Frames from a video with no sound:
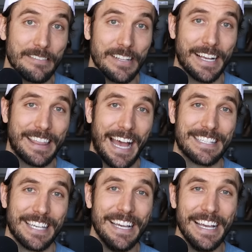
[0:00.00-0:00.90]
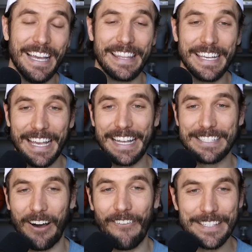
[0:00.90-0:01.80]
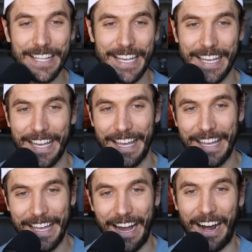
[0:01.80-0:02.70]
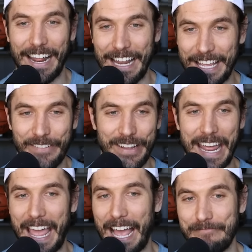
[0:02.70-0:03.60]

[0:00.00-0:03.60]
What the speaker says: Like it's always like on any given day,